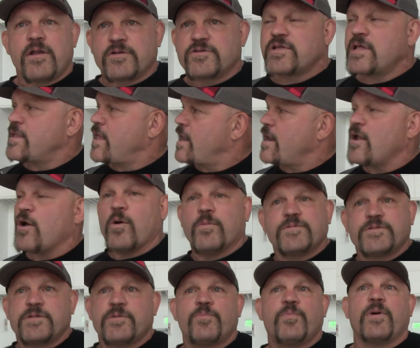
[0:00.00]
yeah. So that
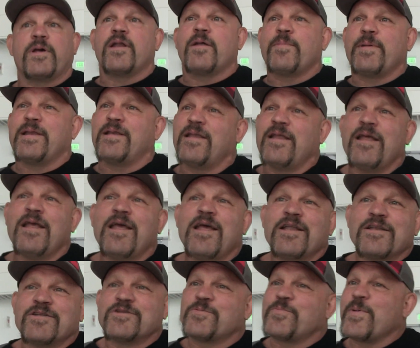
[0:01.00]
helps. But, I mean,
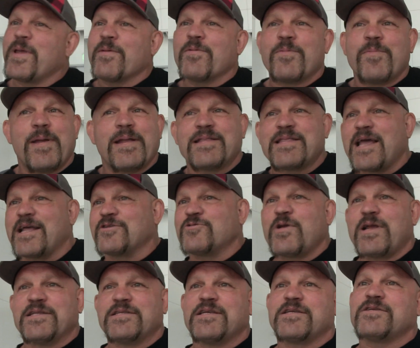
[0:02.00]
just be able to make that
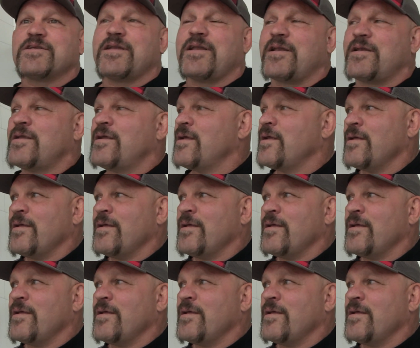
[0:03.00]
transition and,